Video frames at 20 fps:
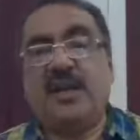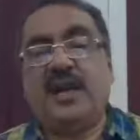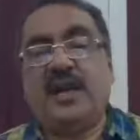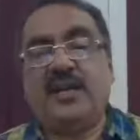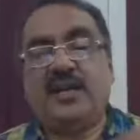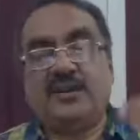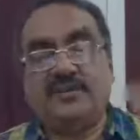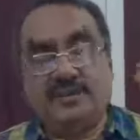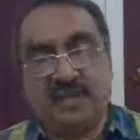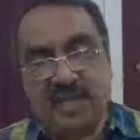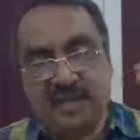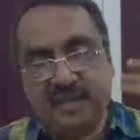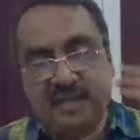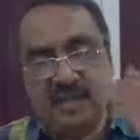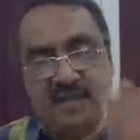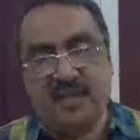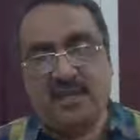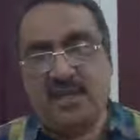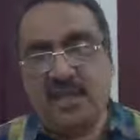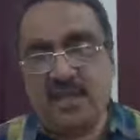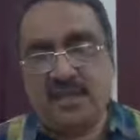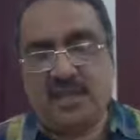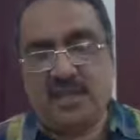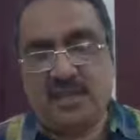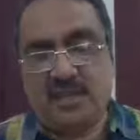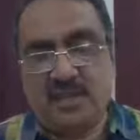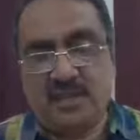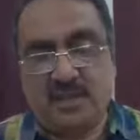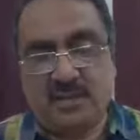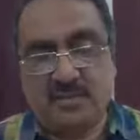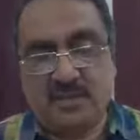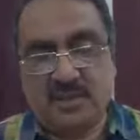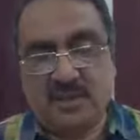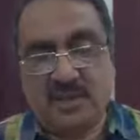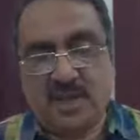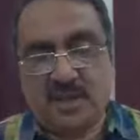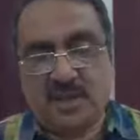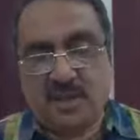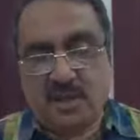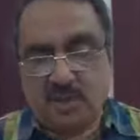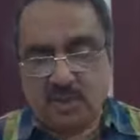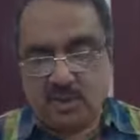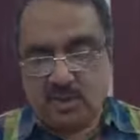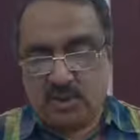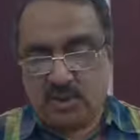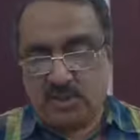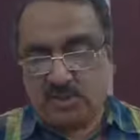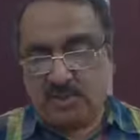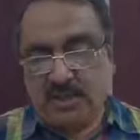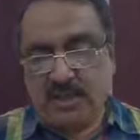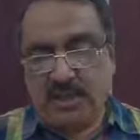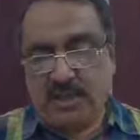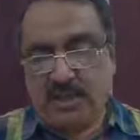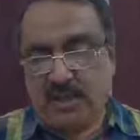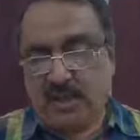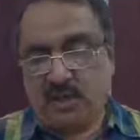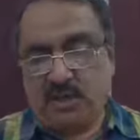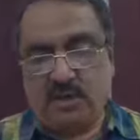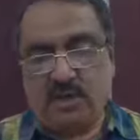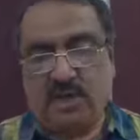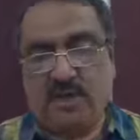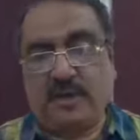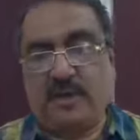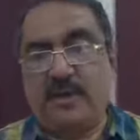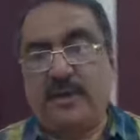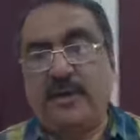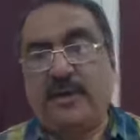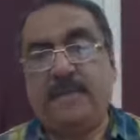And if there is any other terms, that also should be recorded.